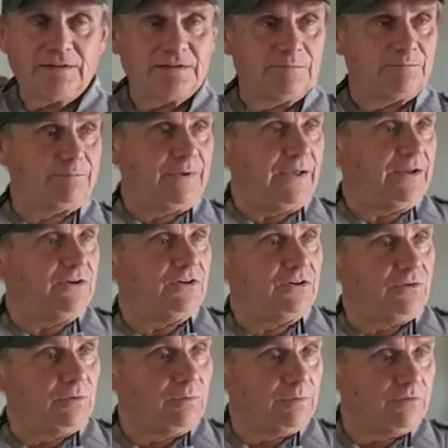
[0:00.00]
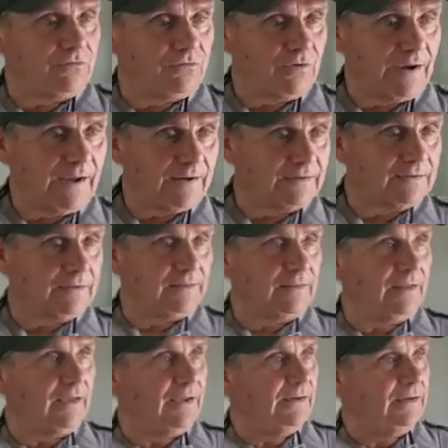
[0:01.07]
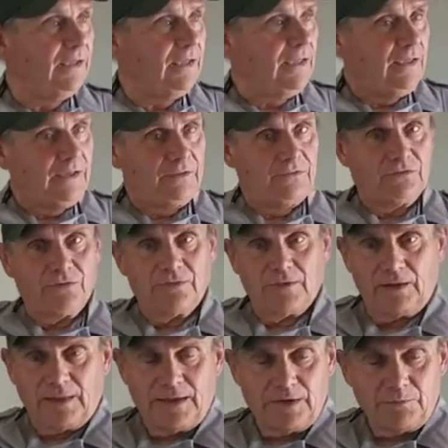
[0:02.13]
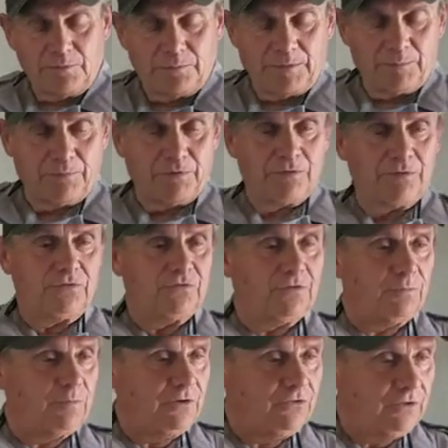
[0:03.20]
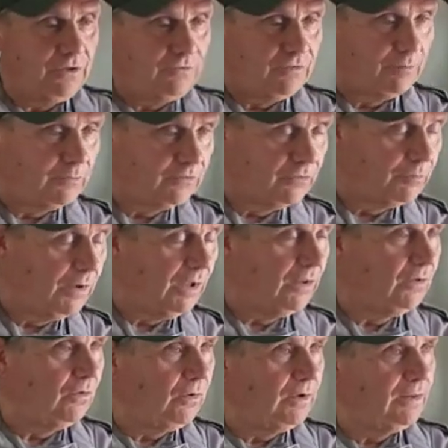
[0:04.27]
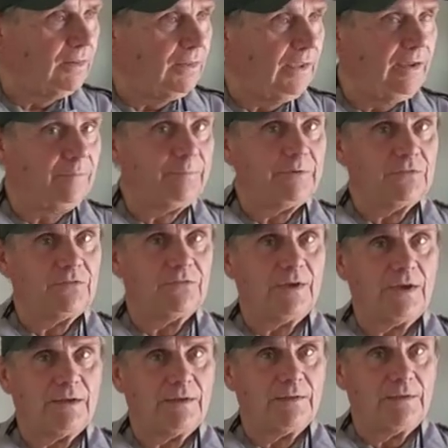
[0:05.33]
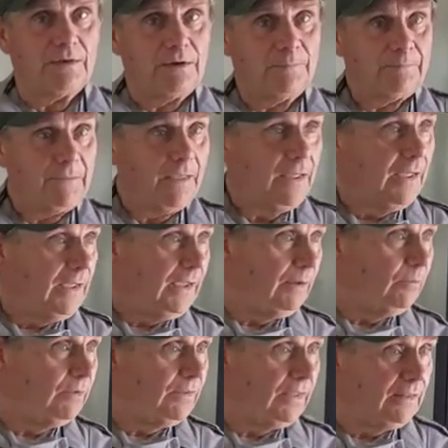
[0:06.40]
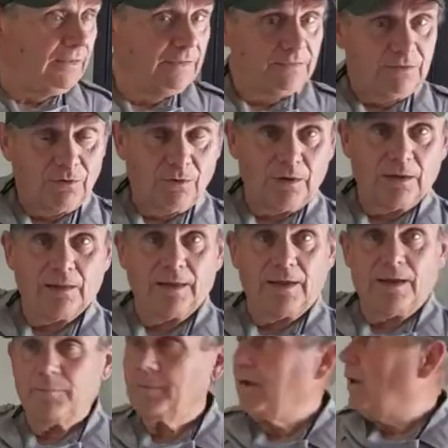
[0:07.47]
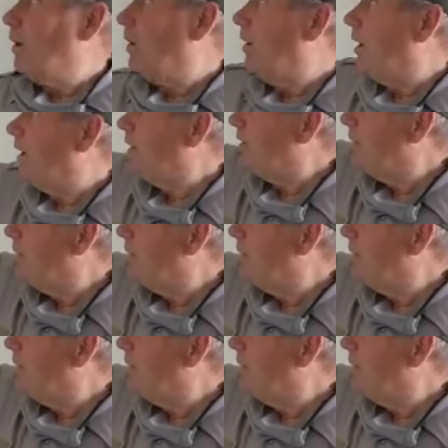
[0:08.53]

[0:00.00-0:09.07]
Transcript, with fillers: to bend or refract light. And so the light would be produced originally from a small oil lamp inside of there. And when they lit the oil lamp, all of